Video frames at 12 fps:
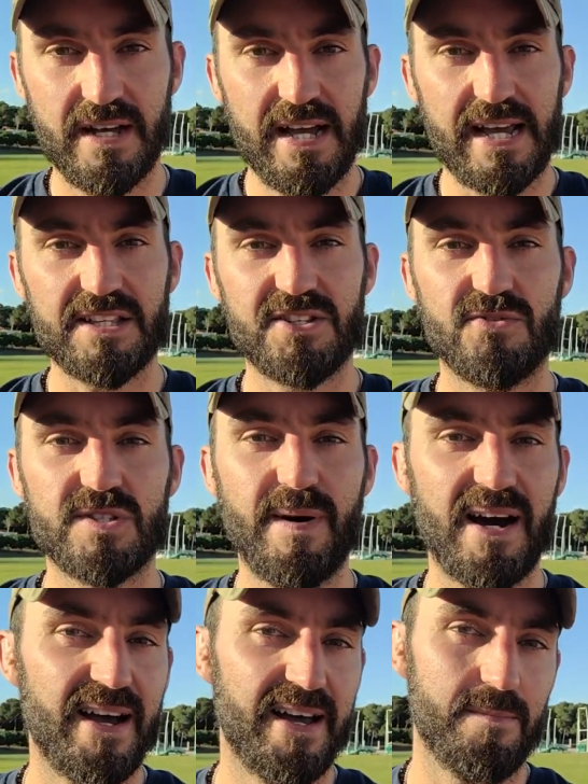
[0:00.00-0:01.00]
It's used
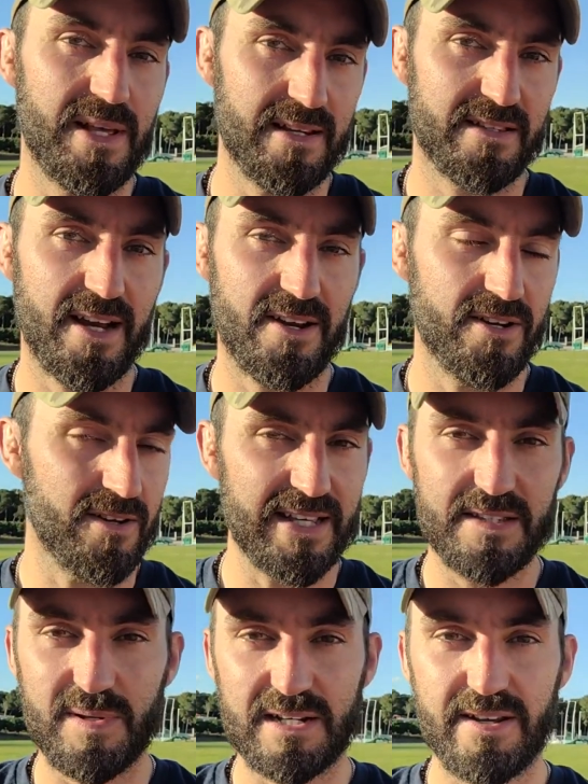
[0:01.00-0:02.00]
by military or
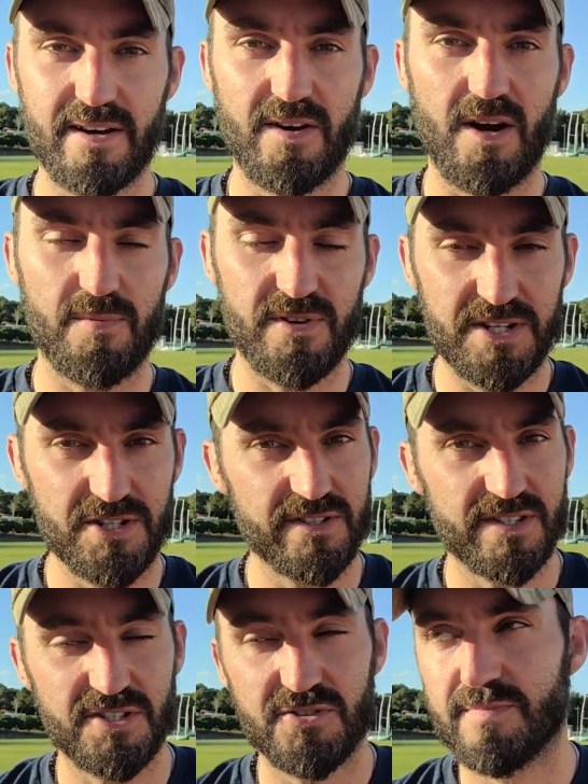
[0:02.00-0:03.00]
elite military operations.
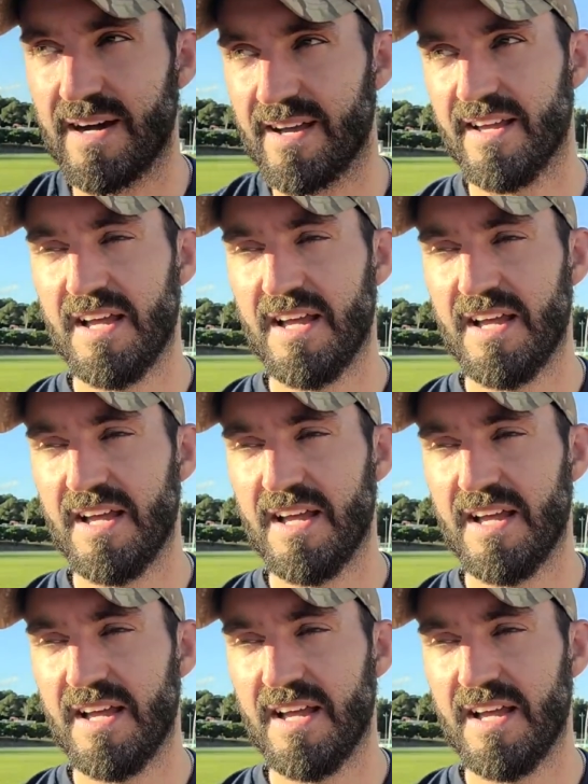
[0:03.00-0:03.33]
It's used by